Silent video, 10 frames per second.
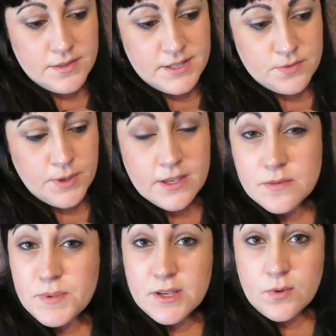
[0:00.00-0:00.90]
this week
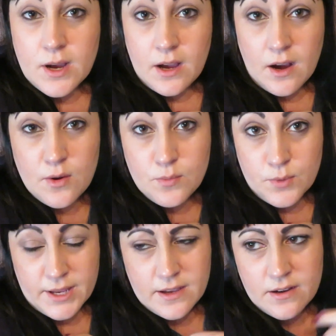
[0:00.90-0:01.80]
has been quite a home week.